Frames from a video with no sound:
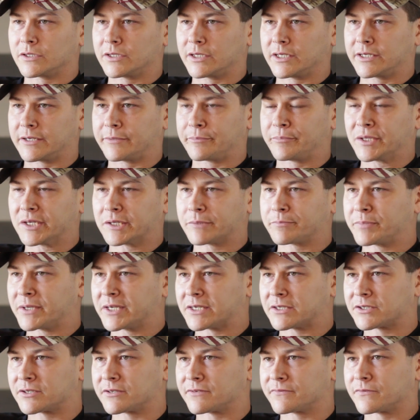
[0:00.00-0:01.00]
in a big
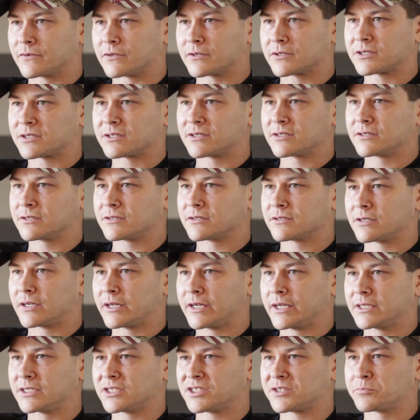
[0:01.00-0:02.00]
picture versus
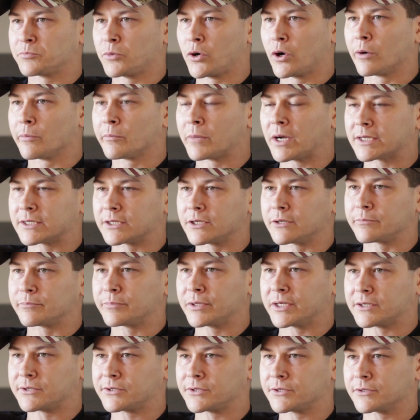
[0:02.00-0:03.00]
a small, minute
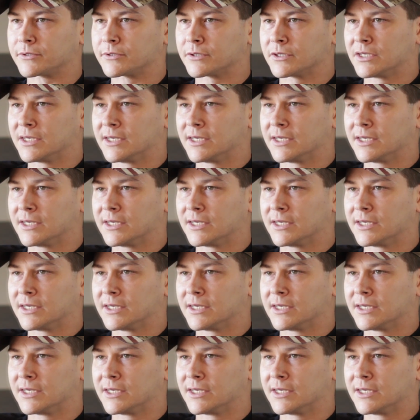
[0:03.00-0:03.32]
picture.